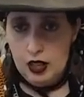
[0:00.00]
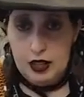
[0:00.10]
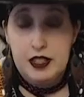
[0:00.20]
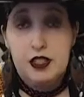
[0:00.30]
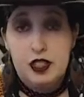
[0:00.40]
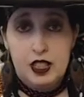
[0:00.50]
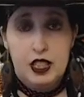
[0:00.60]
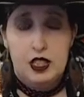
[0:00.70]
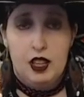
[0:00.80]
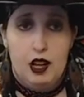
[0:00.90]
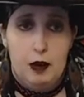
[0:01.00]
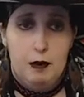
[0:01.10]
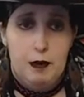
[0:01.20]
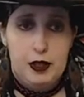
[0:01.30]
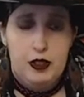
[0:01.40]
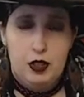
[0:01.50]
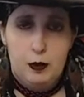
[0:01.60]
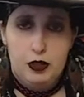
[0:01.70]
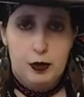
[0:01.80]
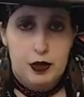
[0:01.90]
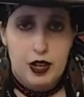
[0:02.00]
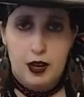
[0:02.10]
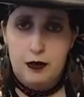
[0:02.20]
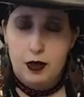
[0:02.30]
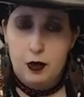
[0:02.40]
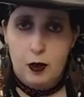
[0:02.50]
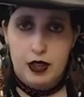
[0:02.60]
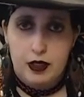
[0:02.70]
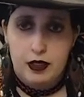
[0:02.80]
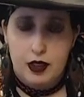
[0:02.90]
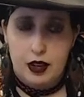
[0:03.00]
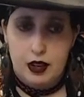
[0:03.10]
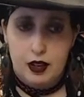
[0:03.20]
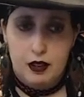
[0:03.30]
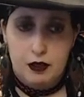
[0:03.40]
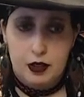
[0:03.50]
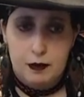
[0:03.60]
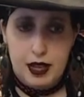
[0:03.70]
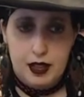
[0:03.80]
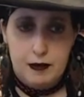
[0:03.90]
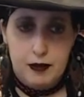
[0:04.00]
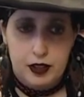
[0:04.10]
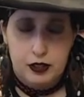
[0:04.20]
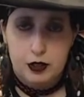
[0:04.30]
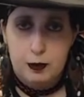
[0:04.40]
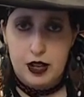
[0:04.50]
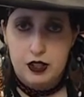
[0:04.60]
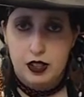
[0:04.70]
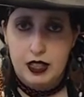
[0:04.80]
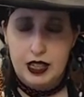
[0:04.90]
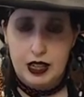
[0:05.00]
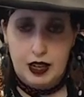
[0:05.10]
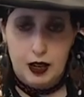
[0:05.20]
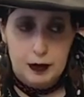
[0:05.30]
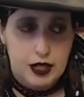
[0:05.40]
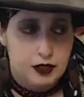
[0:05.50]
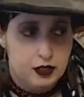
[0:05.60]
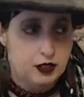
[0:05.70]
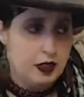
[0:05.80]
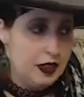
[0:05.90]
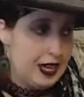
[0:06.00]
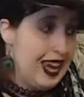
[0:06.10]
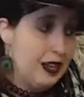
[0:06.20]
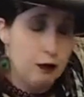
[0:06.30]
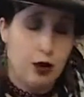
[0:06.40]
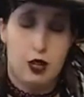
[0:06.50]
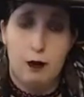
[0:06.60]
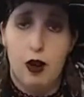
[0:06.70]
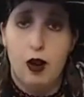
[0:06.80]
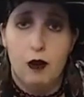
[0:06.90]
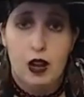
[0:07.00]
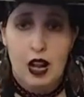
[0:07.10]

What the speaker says: Additionally, be super careful with melee fighters, especially because they can break your bow.